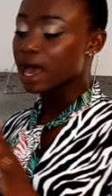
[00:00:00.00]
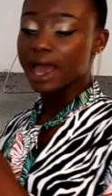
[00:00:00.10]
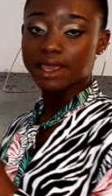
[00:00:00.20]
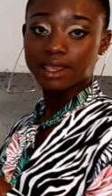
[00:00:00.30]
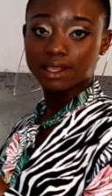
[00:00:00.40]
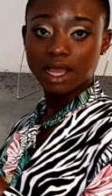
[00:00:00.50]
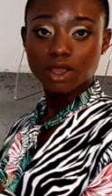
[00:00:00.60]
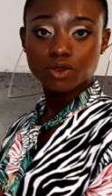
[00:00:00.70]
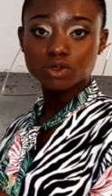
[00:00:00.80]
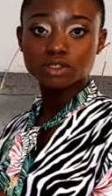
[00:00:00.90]
I
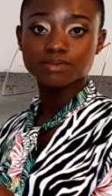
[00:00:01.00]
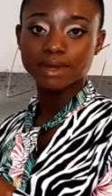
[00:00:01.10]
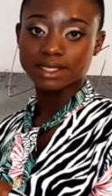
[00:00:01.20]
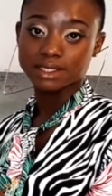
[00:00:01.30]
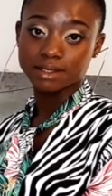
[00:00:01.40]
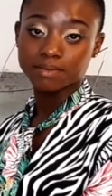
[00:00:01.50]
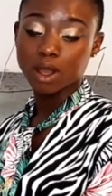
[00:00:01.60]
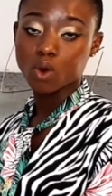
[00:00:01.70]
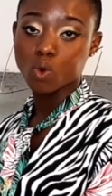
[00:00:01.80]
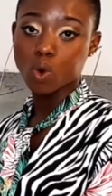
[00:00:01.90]
either use my
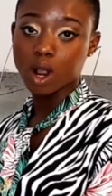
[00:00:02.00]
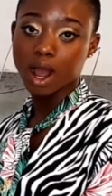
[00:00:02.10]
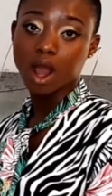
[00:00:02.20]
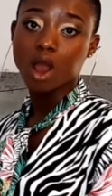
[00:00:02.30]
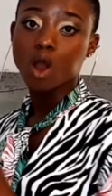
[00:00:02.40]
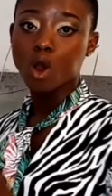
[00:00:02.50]
steamer cooker